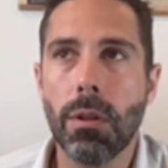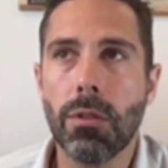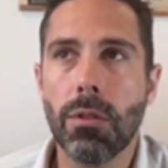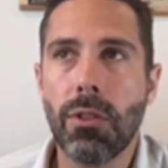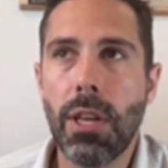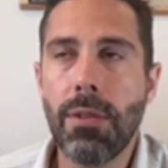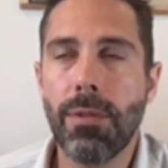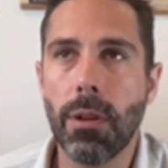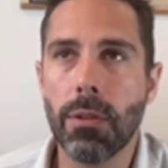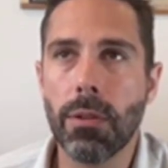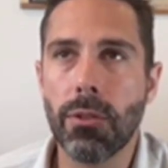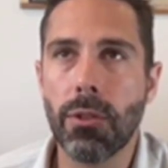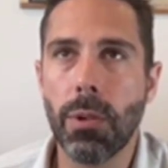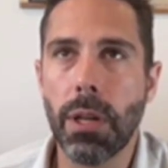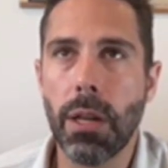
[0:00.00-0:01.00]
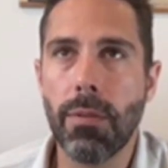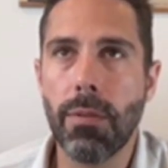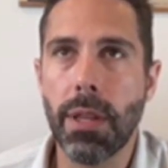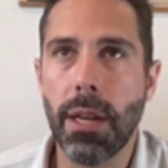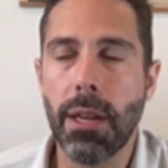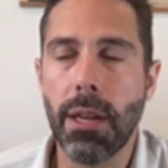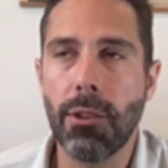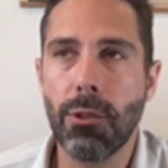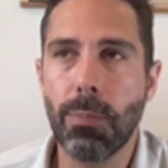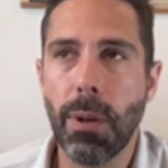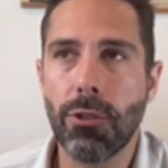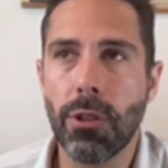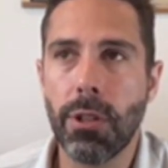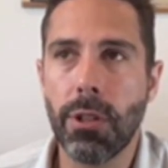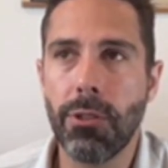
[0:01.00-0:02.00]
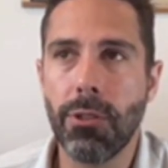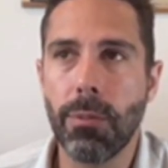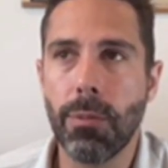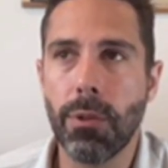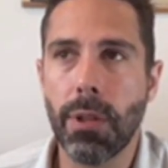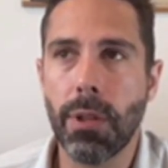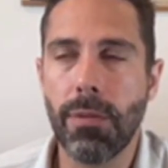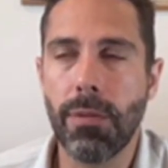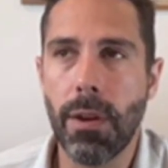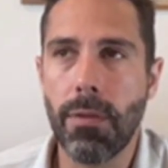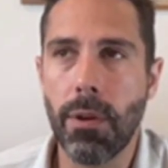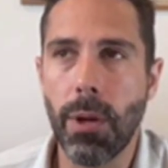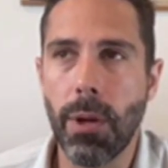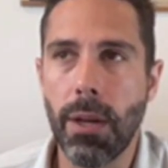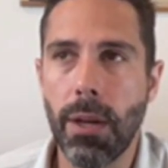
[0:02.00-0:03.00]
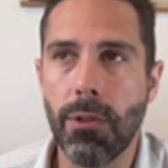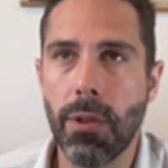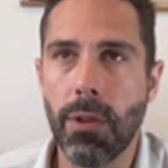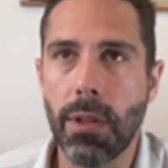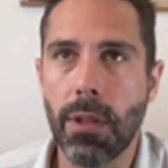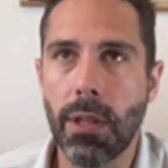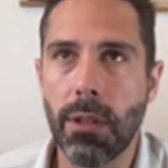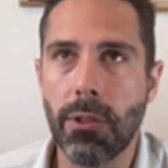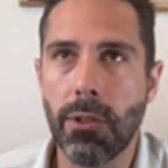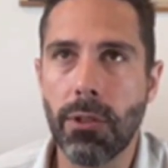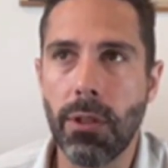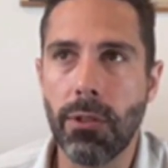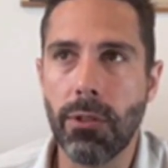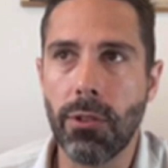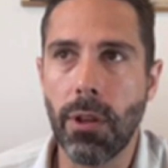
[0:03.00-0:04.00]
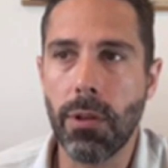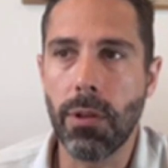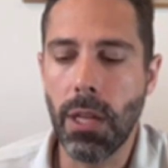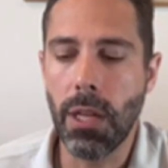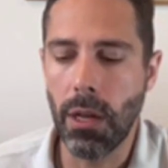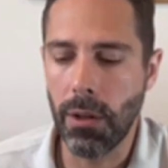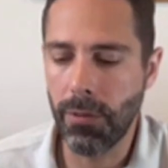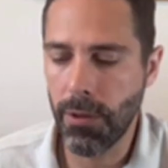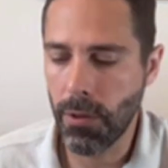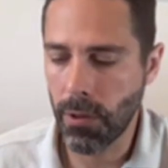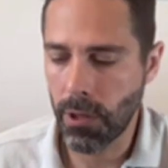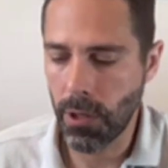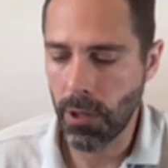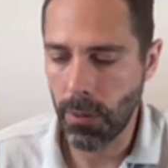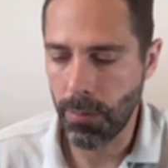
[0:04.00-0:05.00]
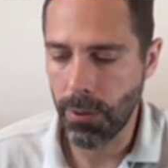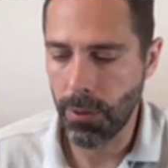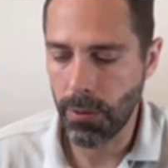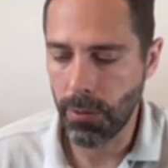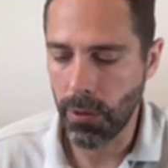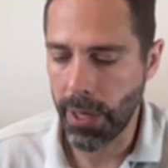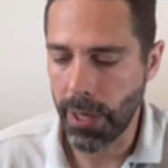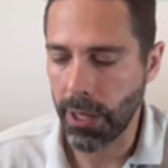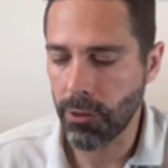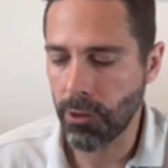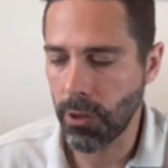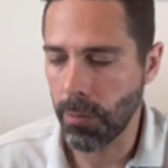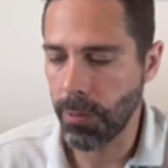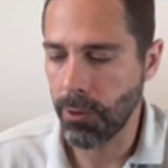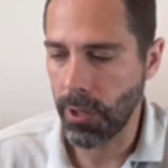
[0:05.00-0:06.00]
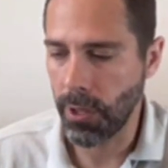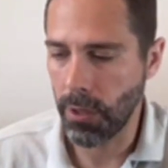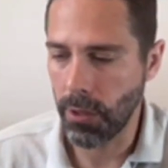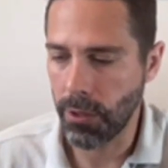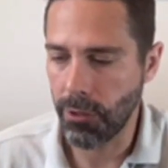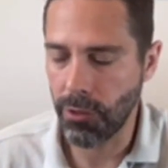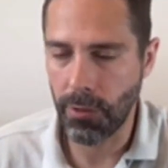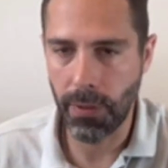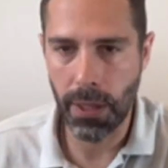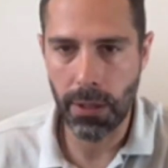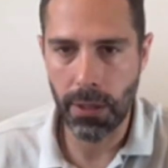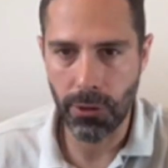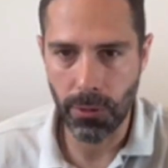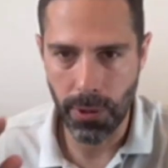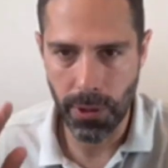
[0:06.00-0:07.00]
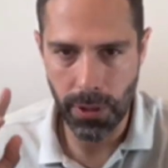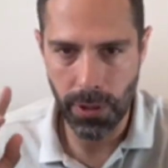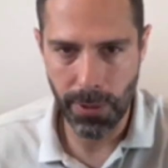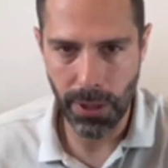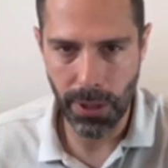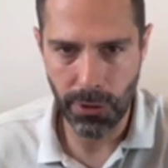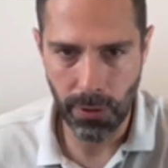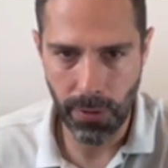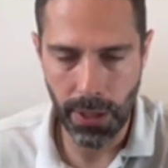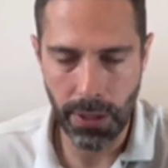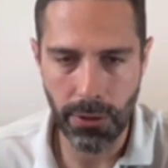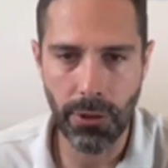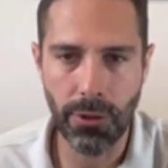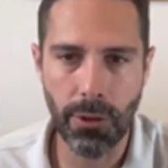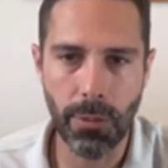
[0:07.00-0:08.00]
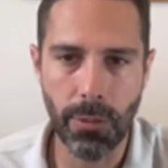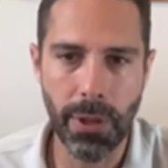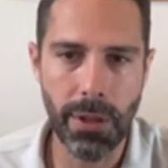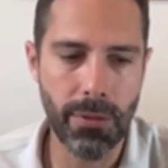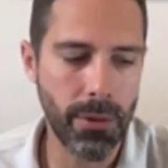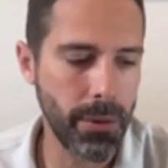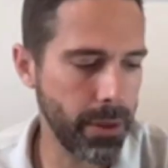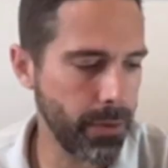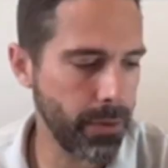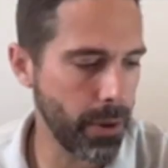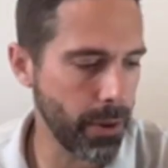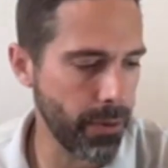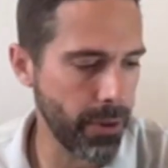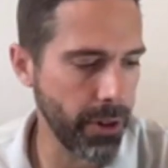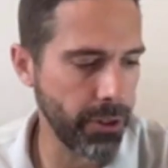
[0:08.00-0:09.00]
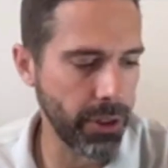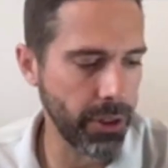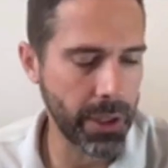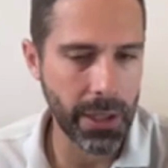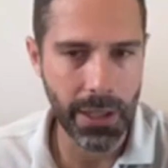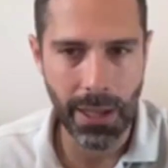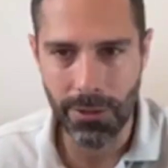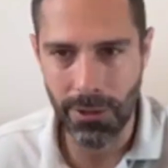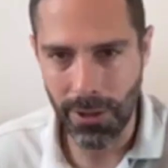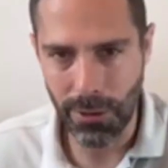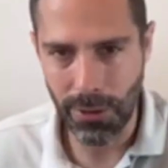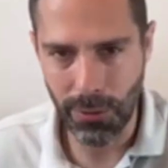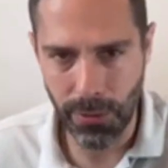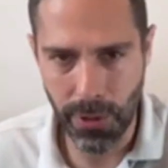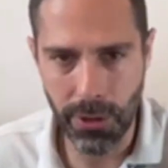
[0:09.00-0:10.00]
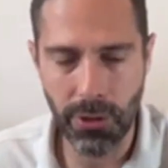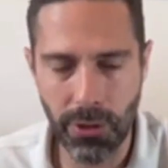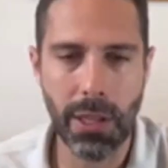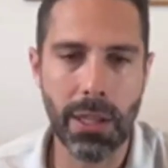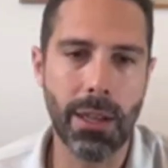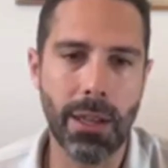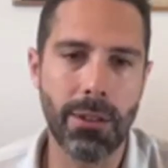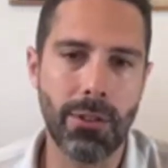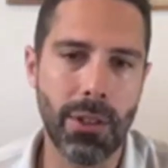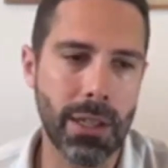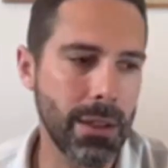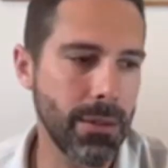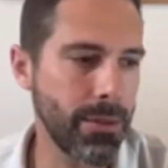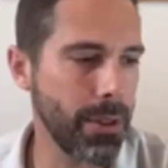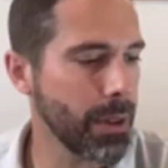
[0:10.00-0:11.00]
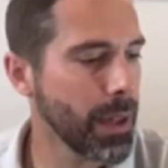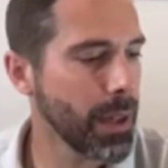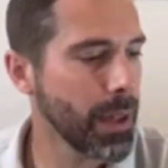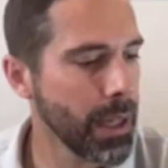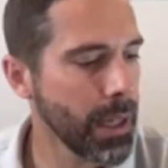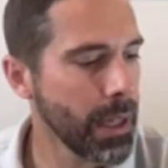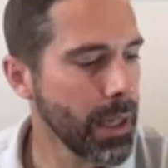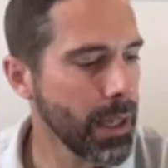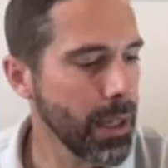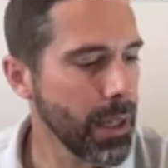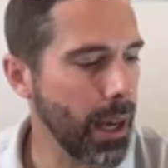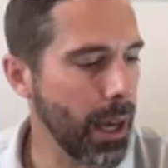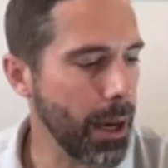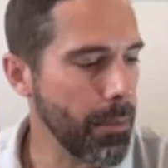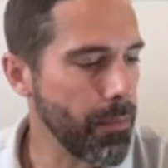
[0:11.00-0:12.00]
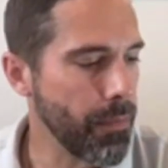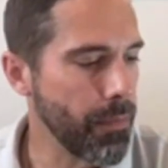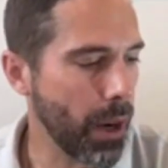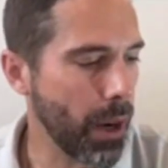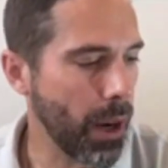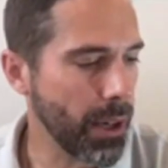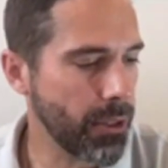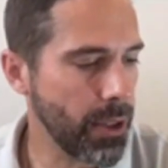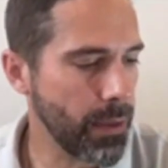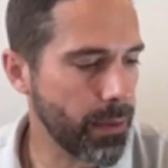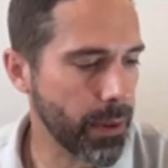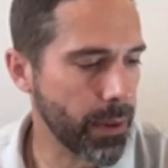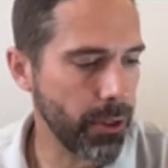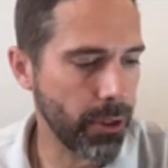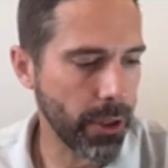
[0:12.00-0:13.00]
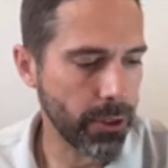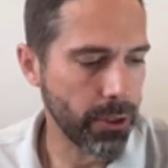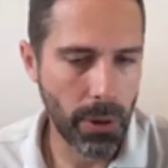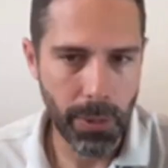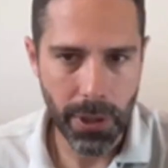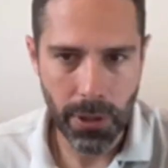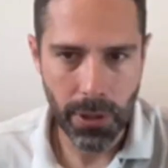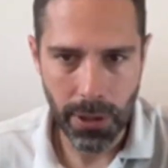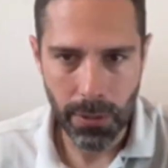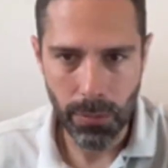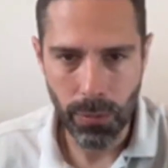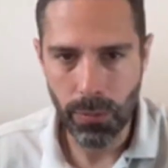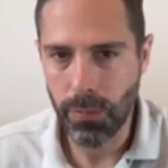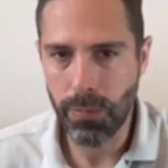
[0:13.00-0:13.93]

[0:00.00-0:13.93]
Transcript: default to whatever their specialism or their favorite way of doing things is. So, if you're a cop or an ex-cop who's done a lot of surveillance work, you'll be, surveillance is the way forward. If you're a forensic accountant, it's forensic accounting. If you're IT forensics, so we've got to